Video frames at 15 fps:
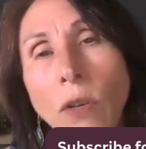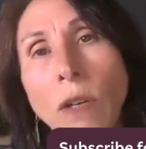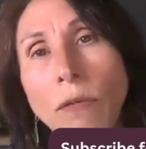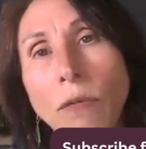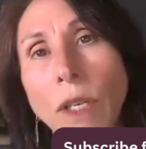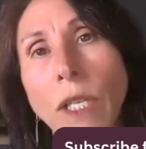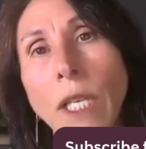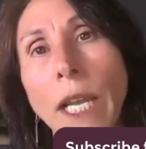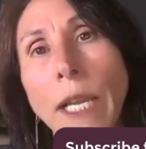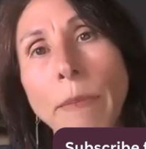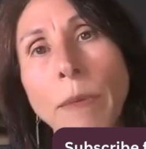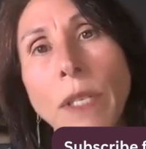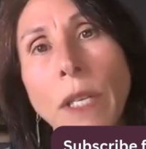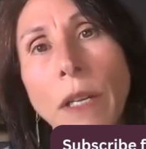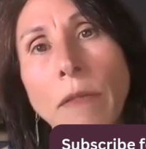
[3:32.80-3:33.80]
different
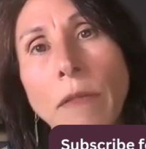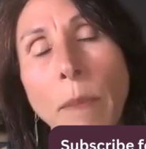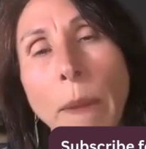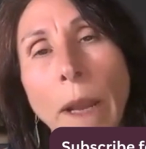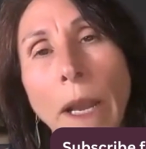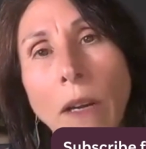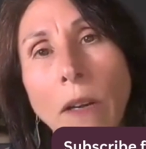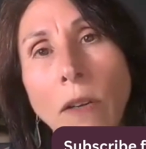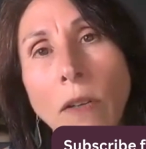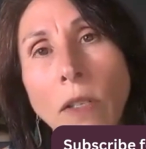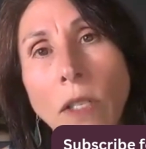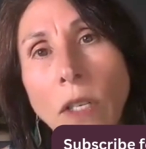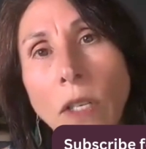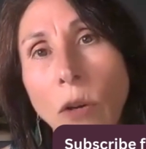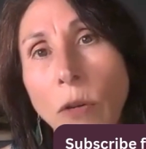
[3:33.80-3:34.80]
types of
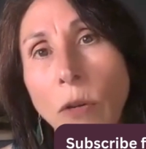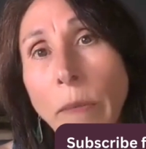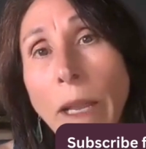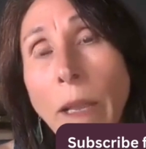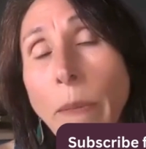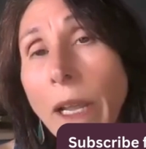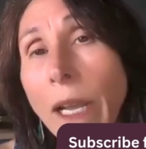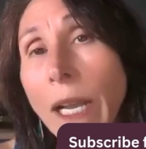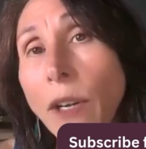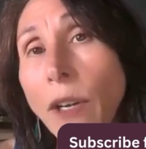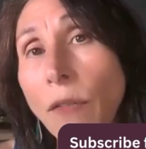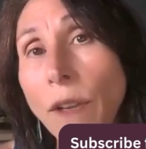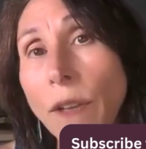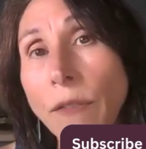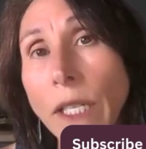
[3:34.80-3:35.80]
repairs, it may be
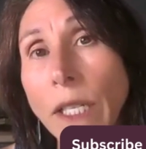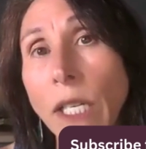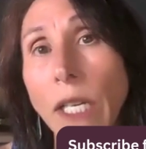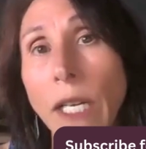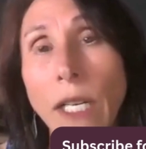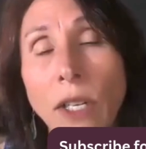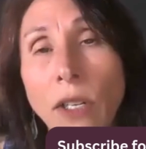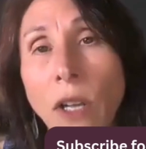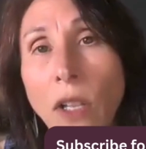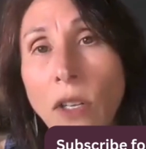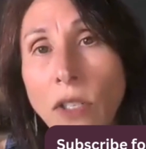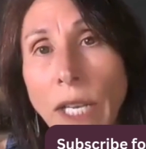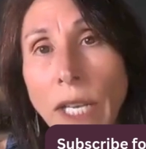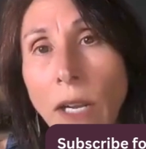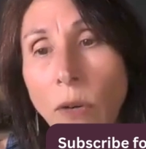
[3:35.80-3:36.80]
$150 to
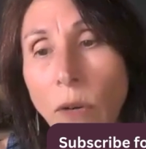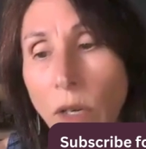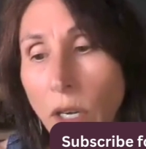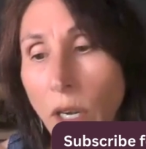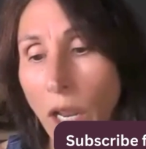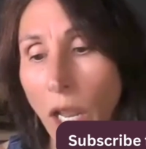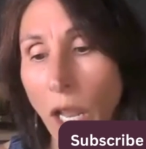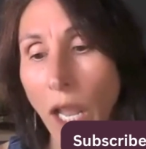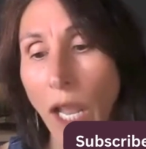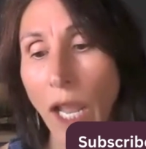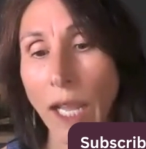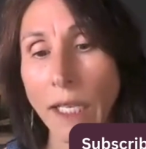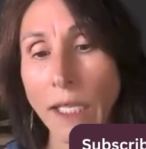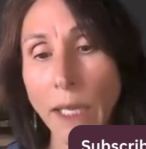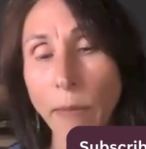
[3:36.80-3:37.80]
$100 an hour.
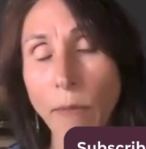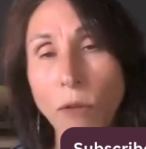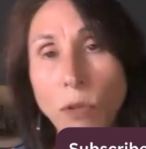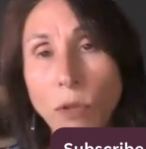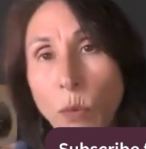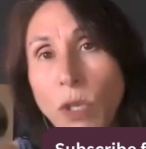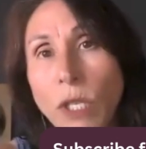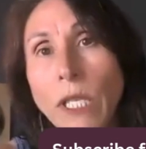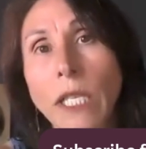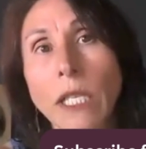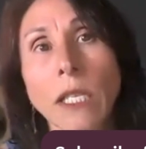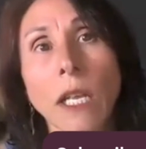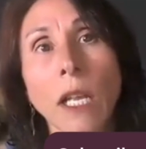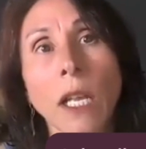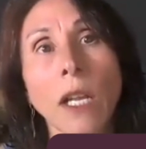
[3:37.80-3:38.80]
And some of those
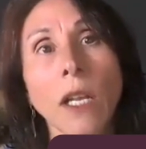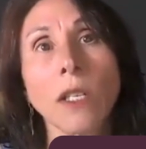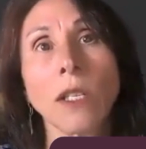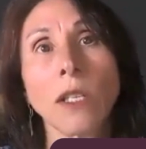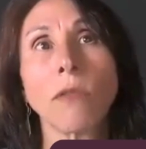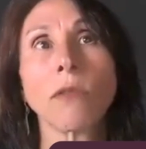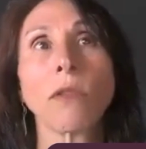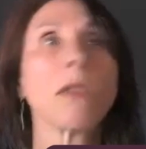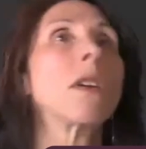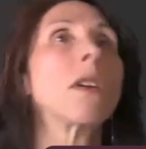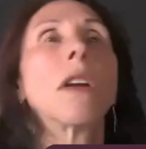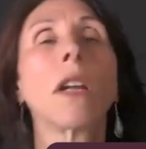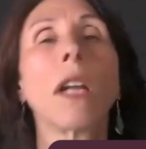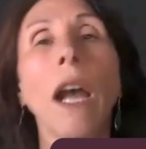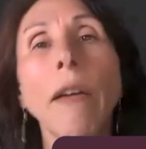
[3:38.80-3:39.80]
warranties don't
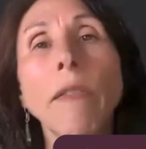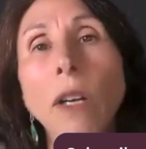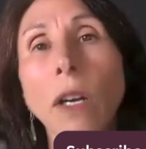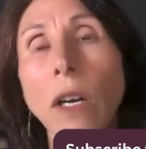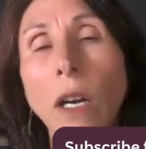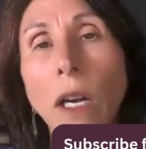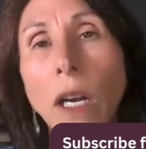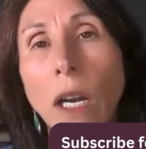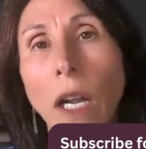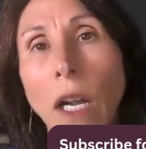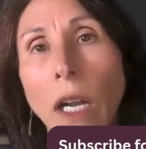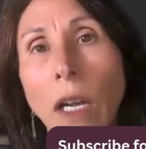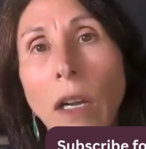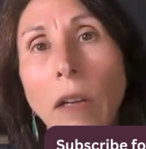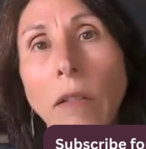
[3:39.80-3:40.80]
cover,
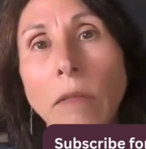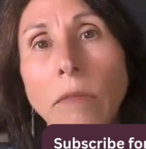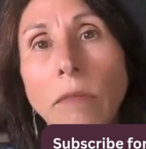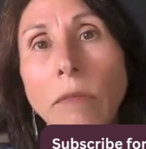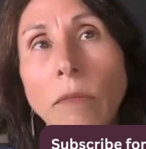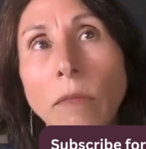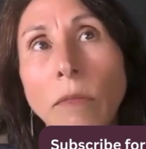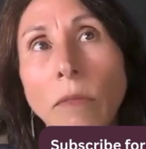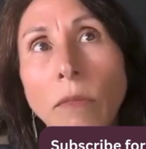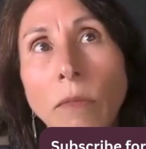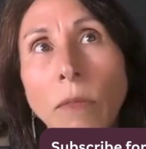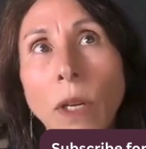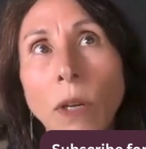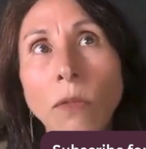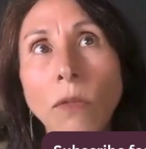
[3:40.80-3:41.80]

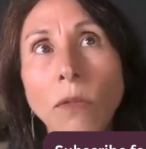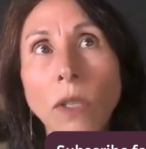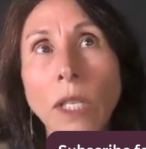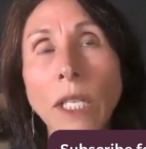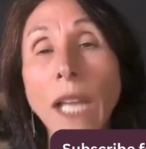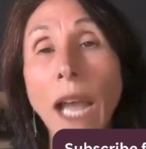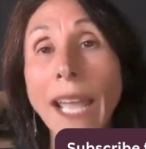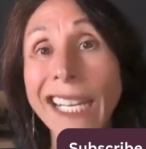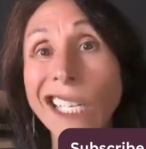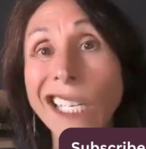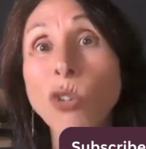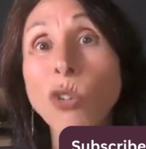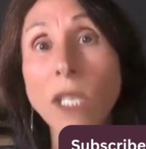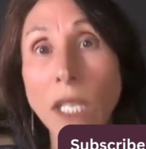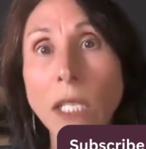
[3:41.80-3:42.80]
the
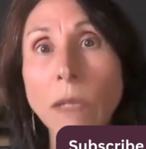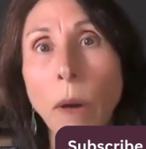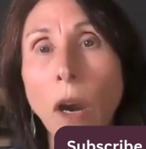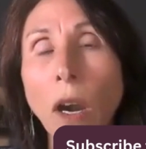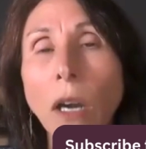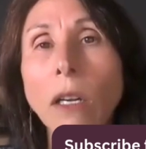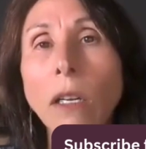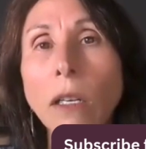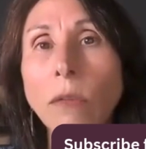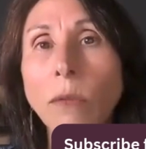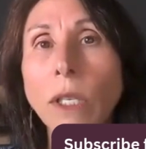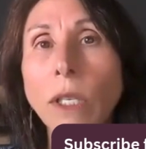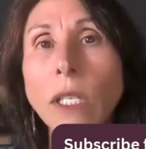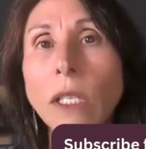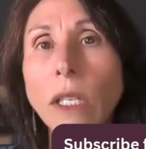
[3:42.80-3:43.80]
diagnosis part,
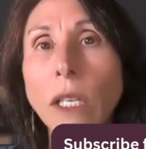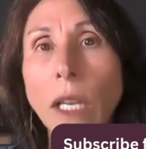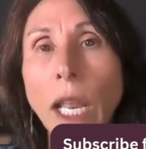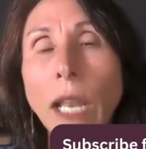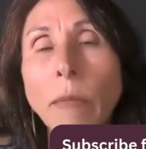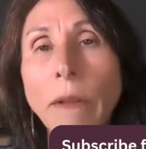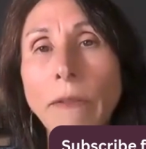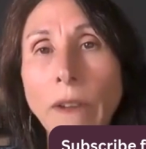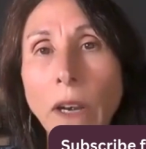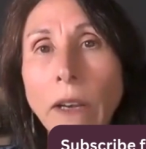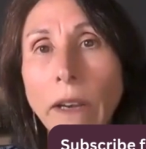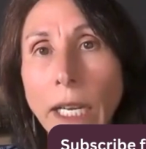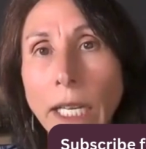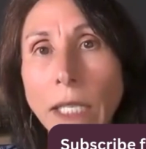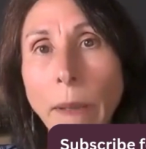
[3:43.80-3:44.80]
which can be
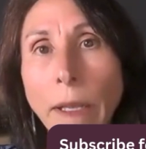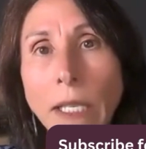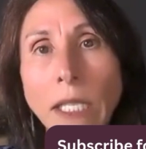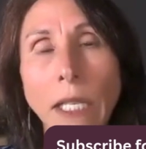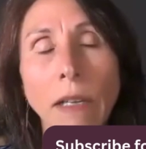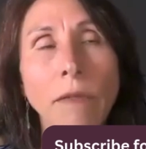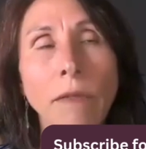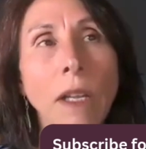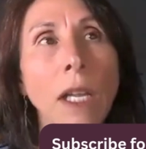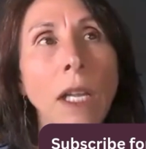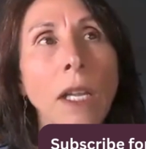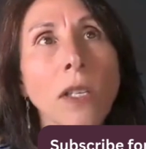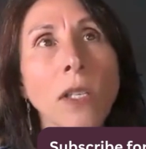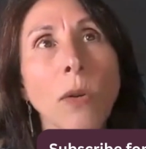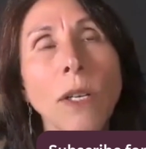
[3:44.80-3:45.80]
very expensive.
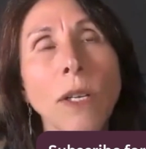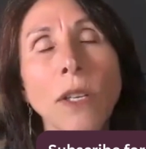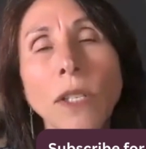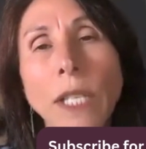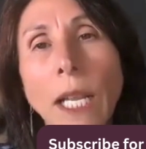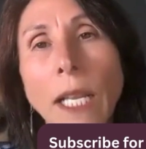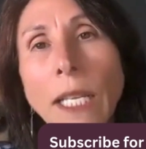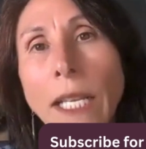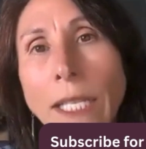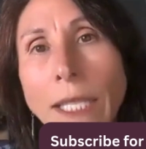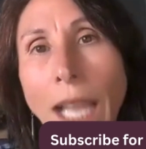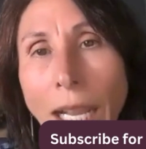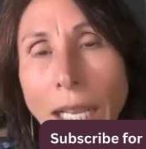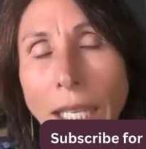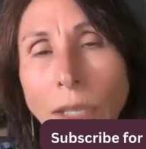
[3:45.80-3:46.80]
So understanding
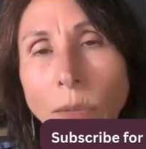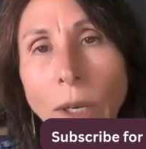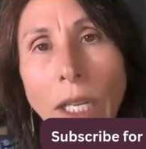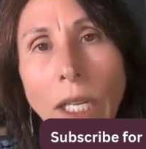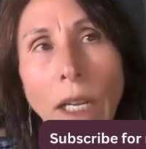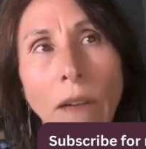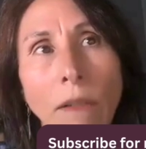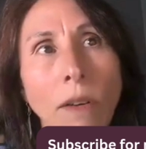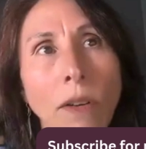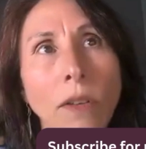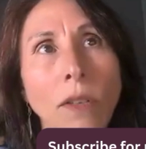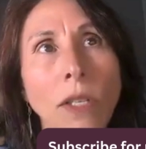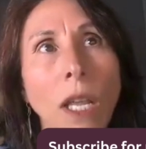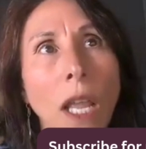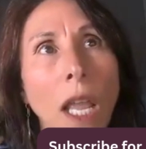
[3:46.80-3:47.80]
exactly what it
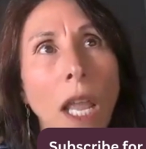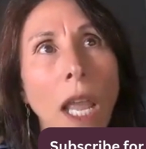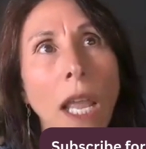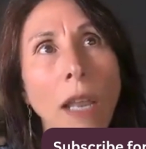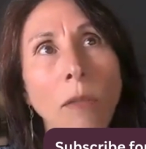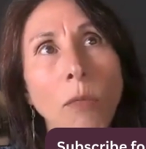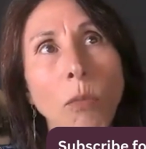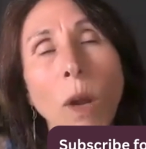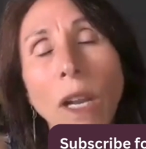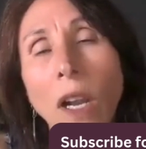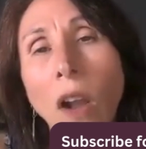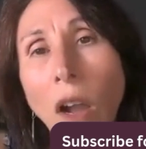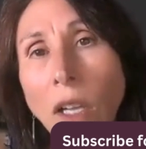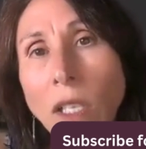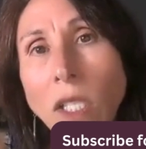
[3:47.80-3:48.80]
covers and what
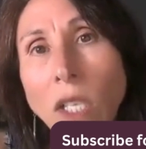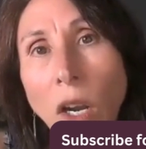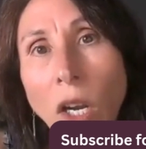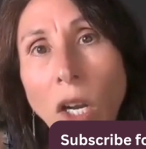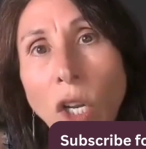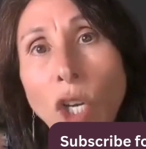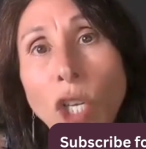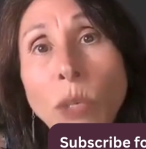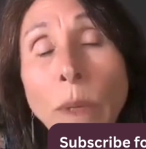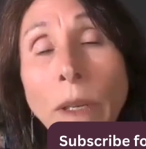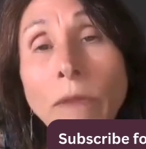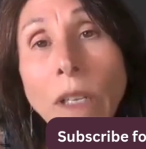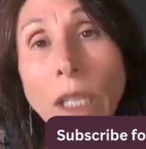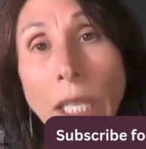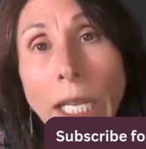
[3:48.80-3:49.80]
costs could
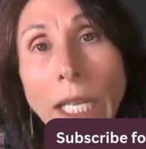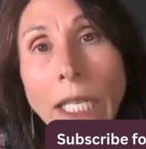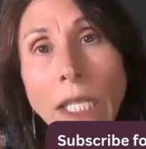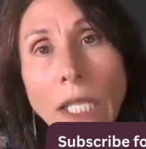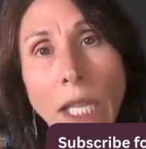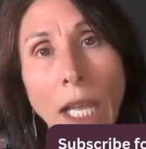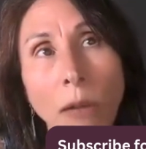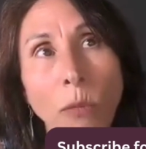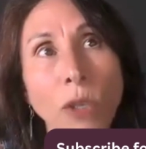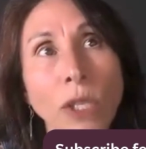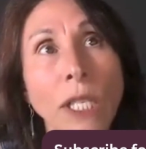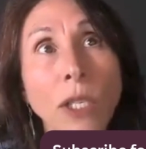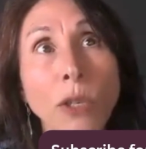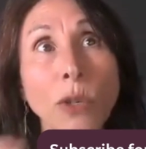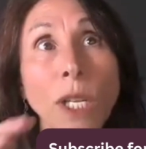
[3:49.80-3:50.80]
be related to that
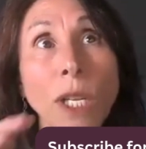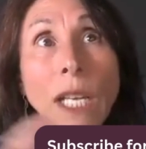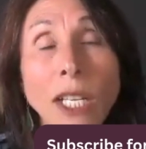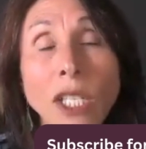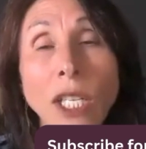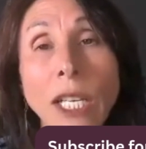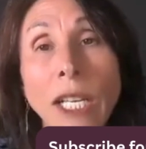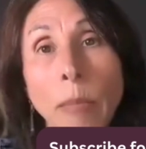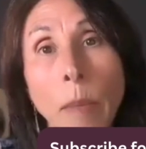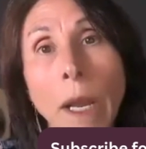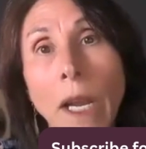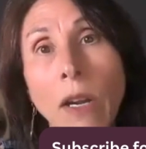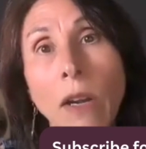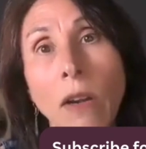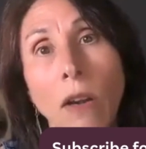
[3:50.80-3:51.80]
warranty, so you can actually
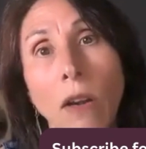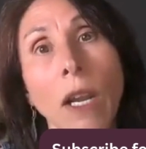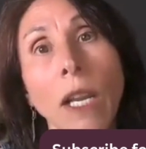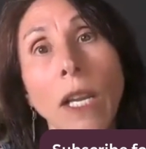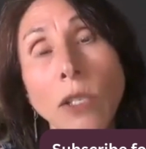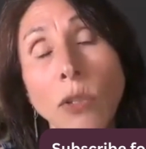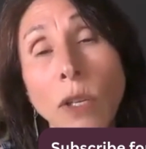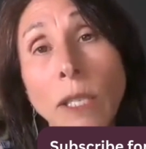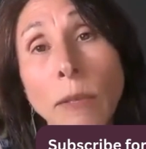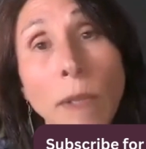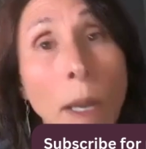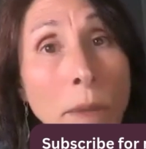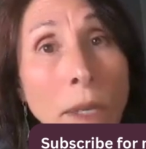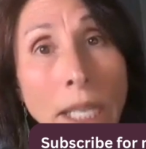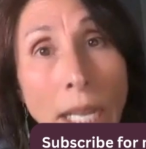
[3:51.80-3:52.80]
compare. So
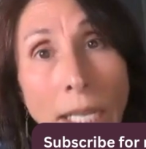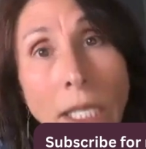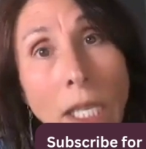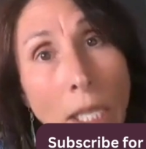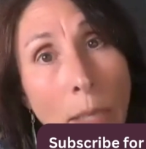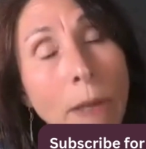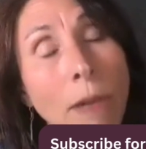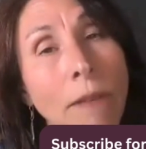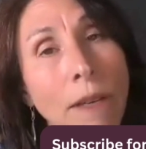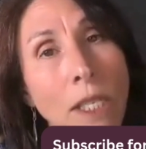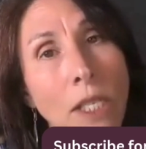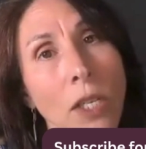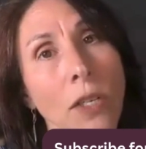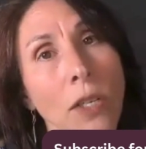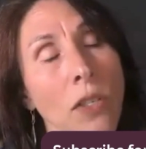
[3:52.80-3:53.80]
sometimes it takes a little bit of
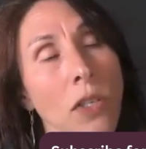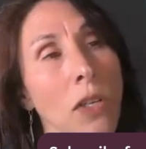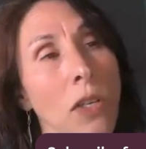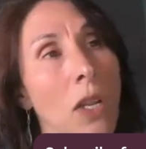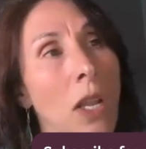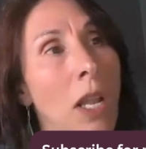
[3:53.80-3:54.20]
research.